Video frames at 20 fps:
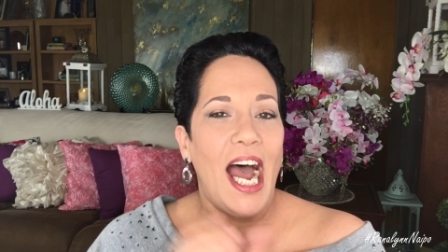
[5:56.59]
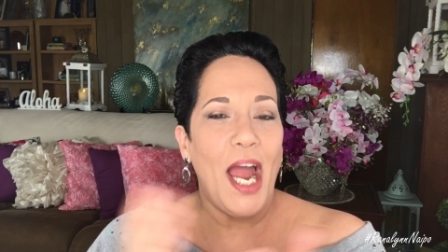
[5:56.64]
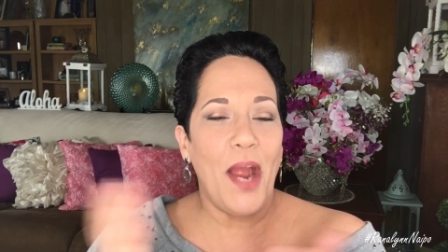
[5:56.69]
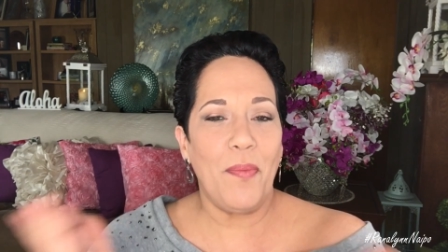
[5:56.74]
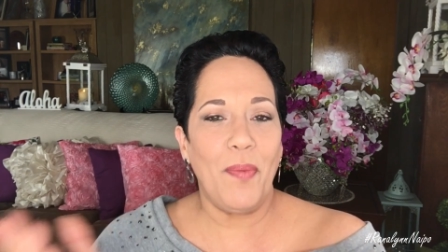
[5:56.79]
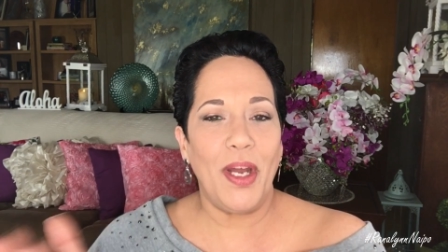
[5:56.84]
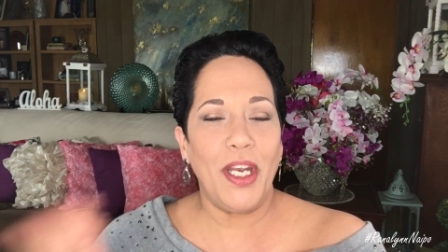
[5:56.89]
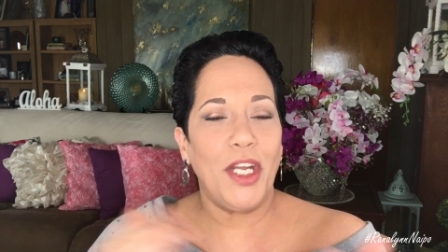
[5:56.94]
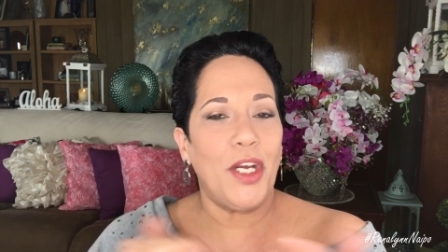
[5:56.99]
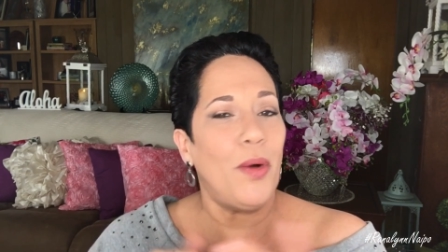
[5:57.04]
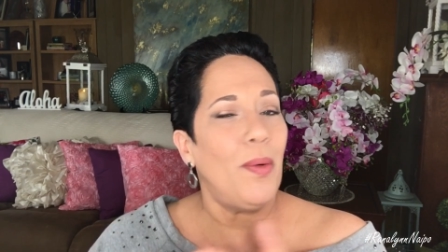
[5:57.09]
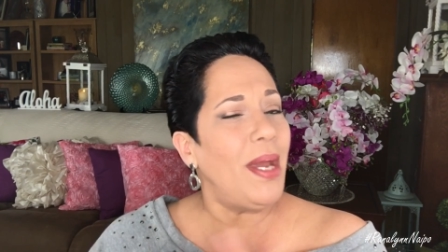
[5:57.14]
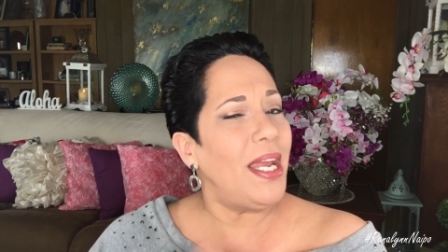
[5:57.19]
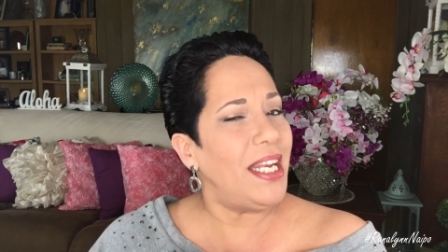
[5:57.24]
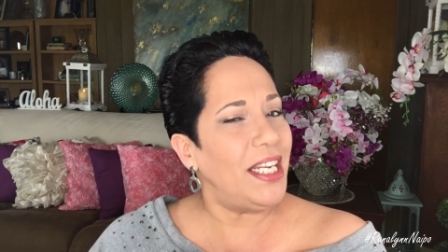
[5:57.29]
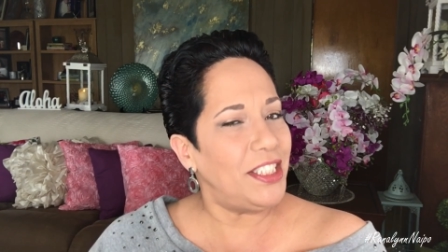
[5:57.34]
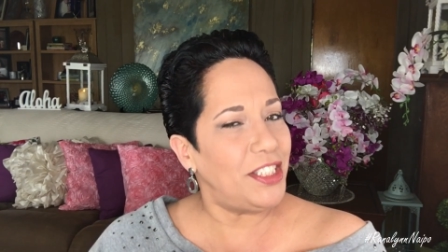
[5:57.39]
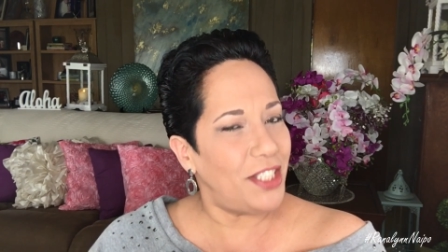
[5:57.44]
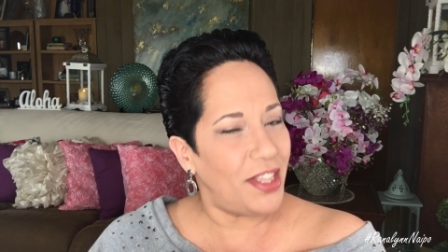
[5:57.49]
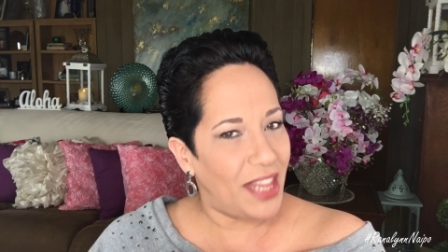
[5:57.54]
I want to go
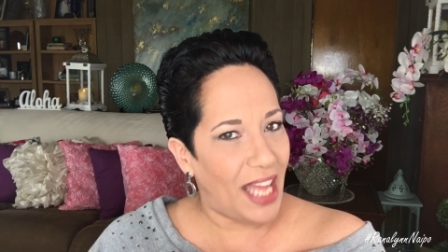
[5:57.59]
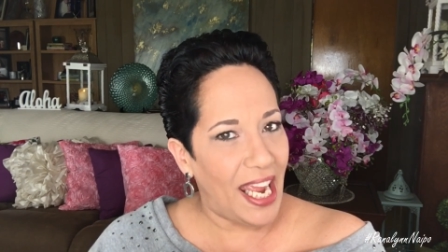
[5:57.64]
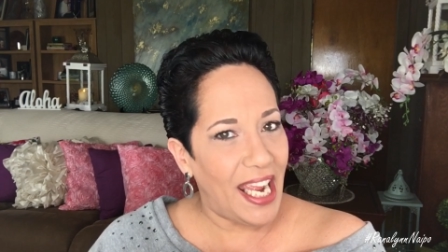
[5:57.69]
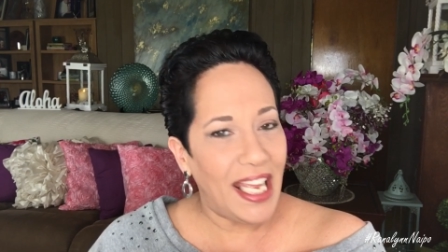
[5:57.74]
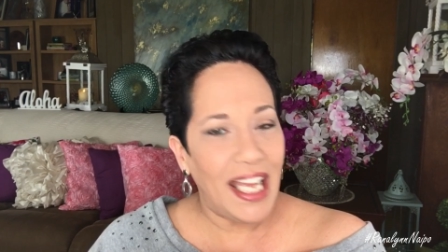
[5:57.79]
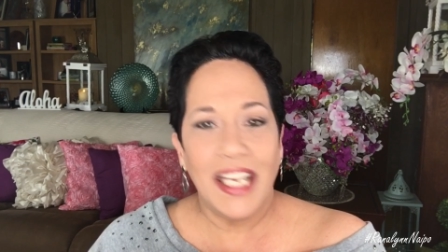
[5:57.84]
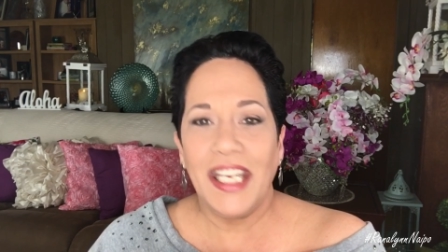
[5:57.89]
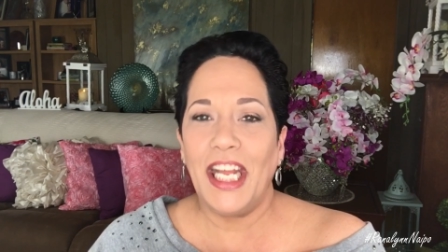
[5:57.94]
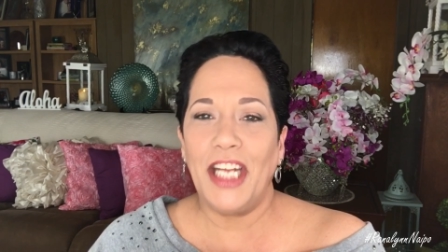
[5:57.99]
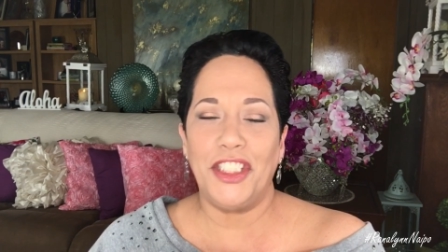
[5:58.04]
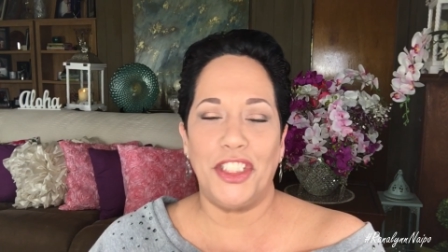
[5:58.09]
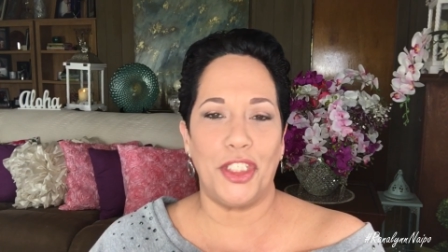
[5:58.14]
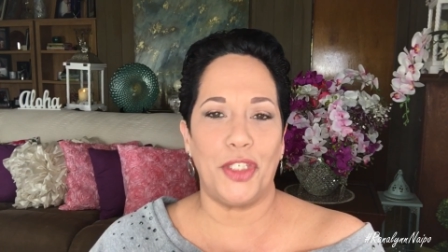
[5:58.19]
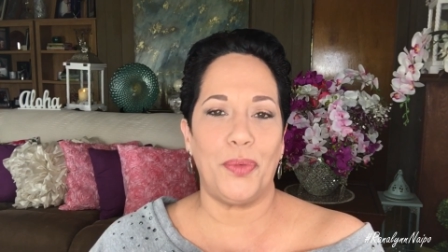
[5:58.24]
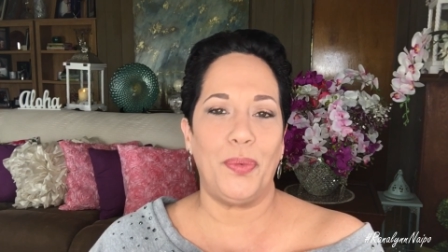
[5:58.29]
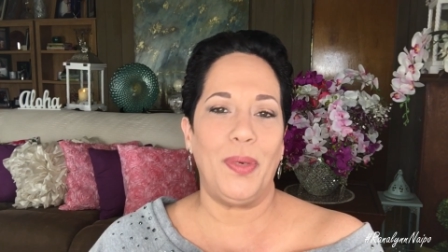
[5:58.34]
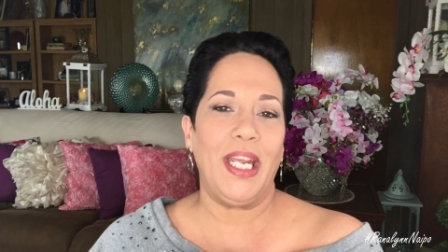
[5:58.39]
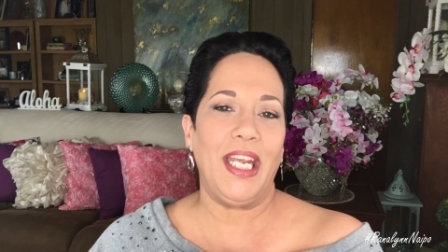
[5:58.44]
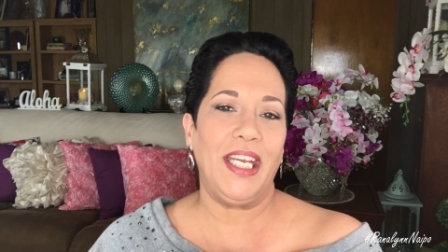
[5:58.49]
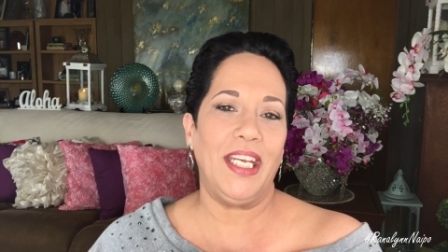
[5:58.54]
ahead and thank Nature
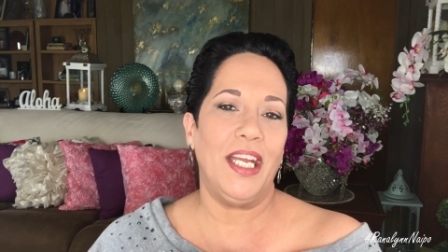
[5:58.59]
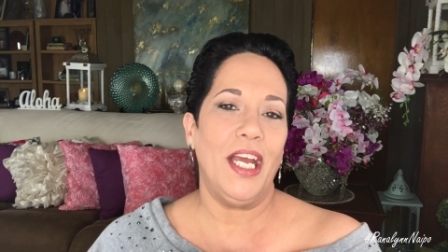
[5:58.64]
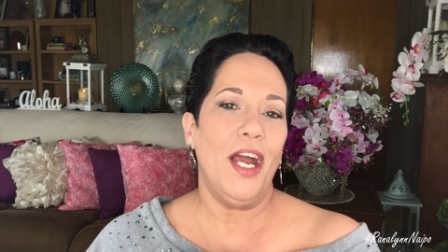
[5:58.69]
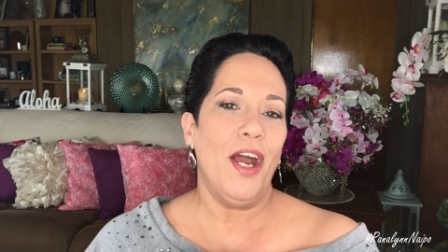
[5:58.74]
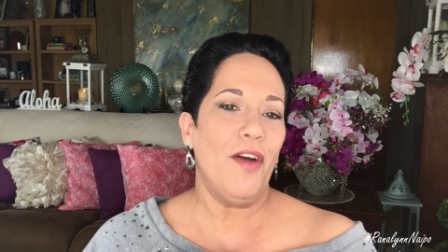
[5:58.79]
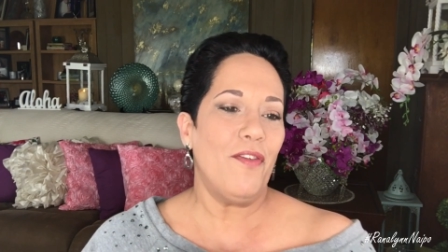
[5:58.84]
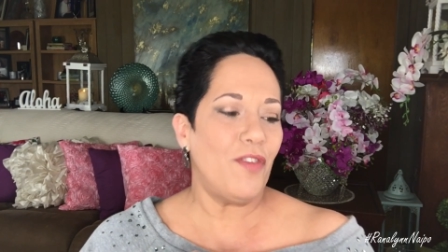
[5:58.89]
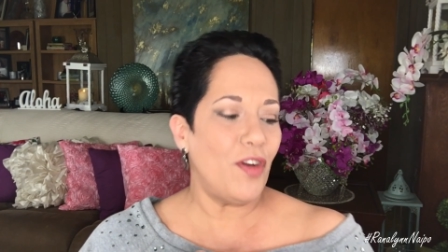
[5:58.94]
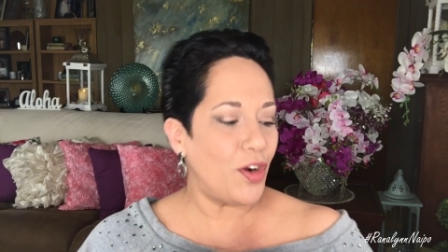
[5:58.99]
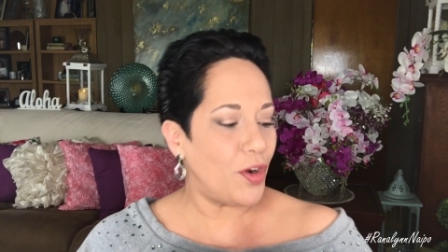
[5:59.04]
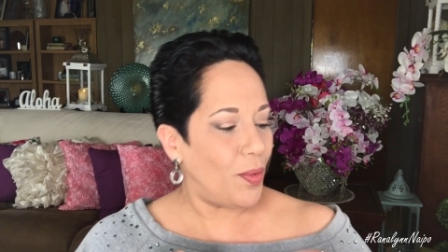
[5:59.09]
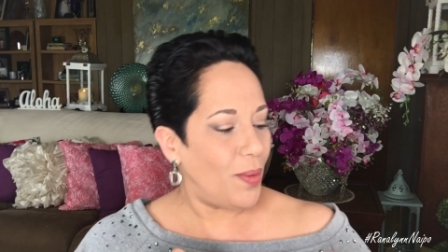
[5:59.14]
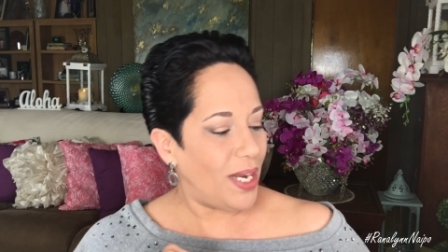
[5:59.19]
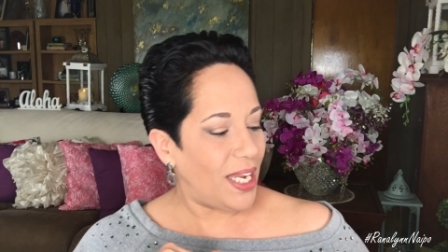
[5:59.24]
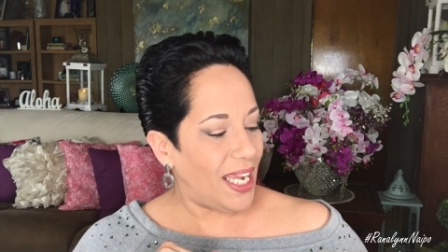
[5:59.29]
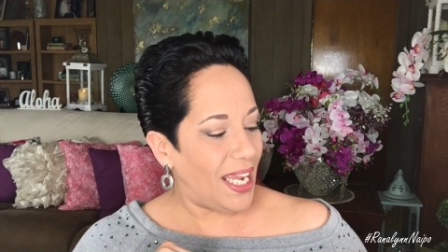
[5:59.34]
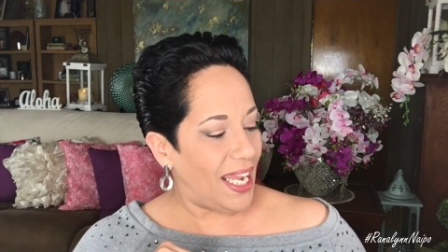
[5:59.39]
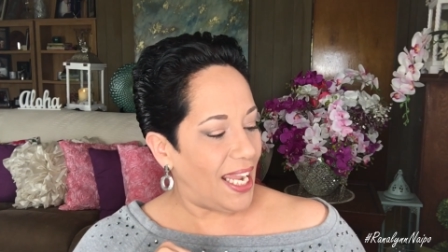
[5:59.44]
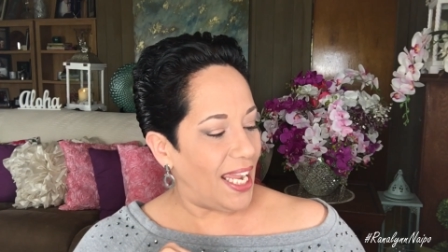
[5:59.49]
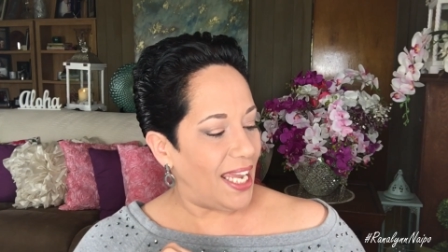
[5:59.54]
Queen for
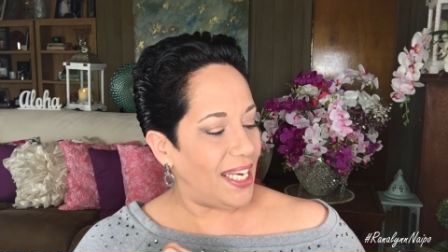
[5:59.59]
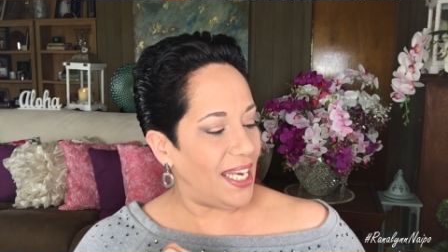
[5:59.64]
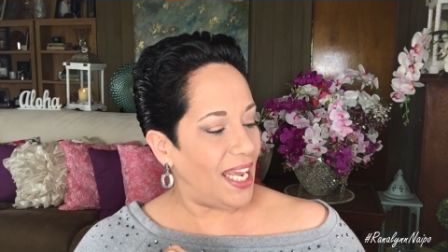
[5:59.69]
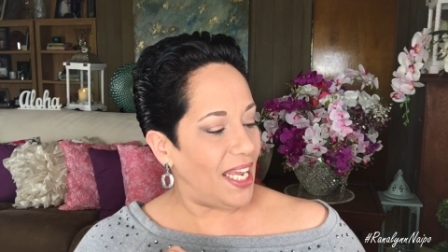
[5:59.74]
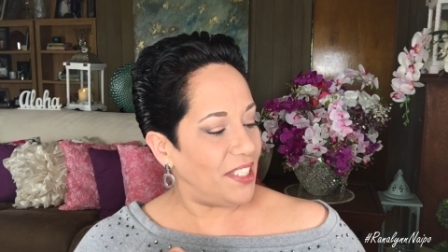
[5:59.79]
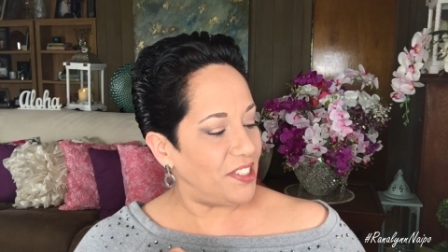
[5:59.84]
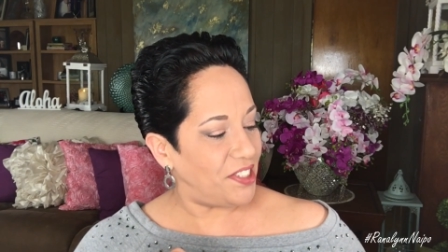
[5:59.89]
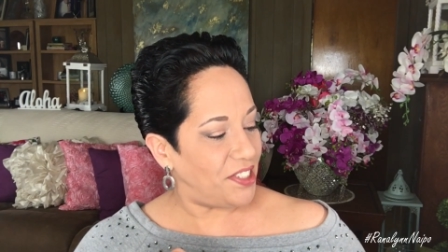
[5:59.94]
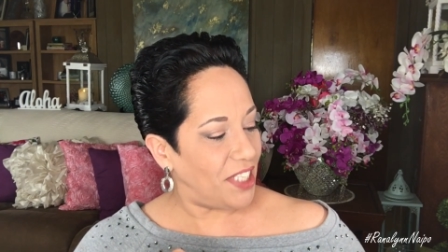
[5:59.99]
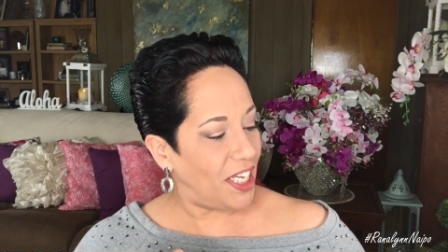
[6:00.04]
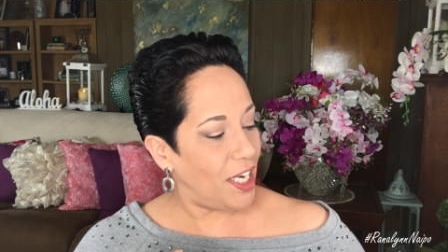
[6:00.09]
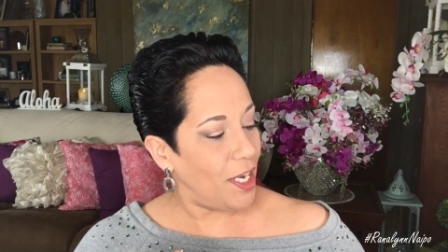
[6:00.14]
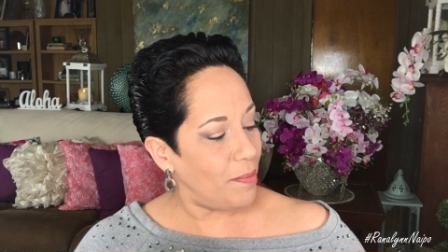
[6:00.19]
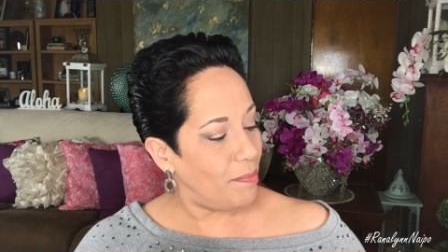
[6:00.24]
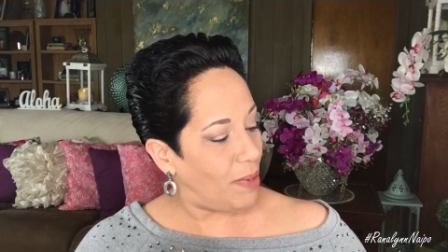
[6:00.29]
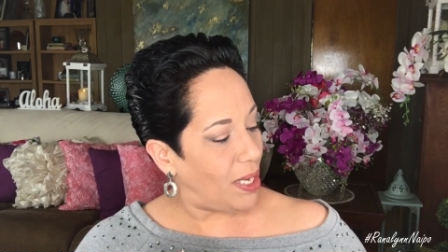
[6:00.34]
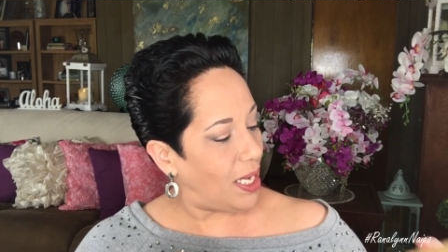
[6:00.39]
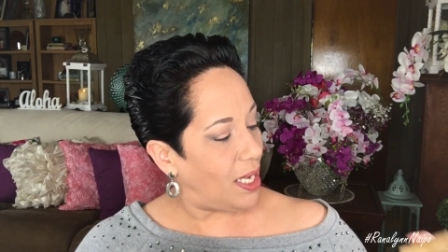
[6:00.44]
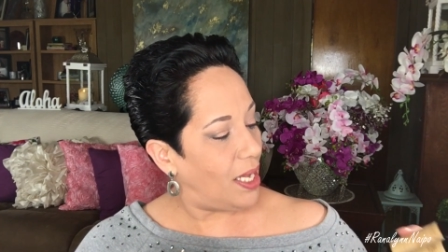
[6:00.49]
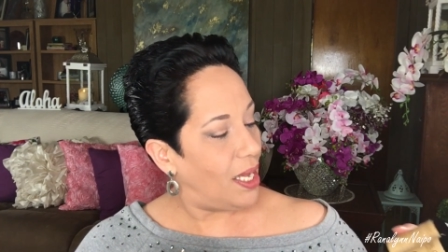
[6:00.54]
going ahead and
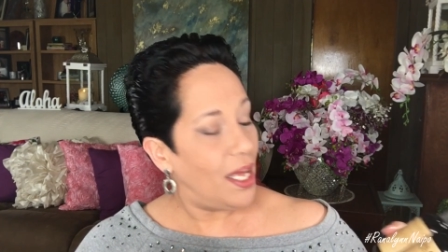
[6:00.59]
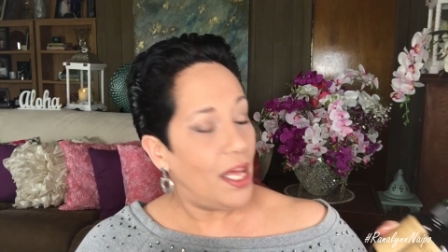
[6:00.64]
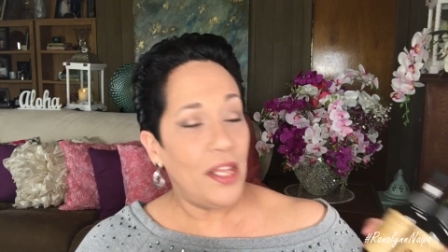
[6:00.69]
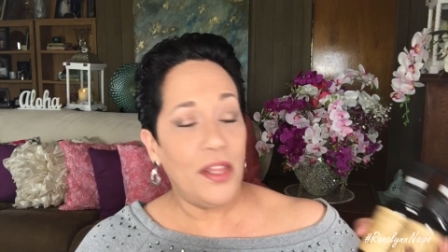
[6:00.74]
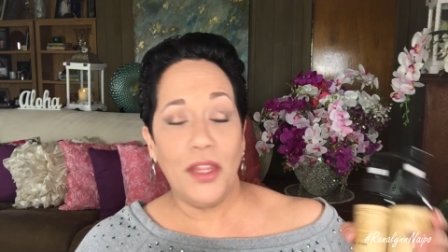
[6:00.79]
sending me